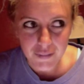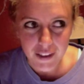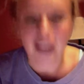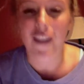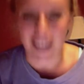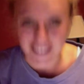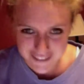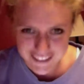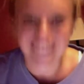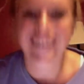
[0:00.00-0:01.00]
oh yeah,
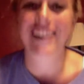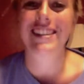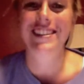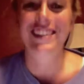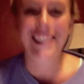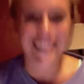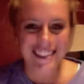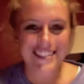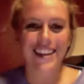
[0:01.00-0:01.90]
Okay, so kids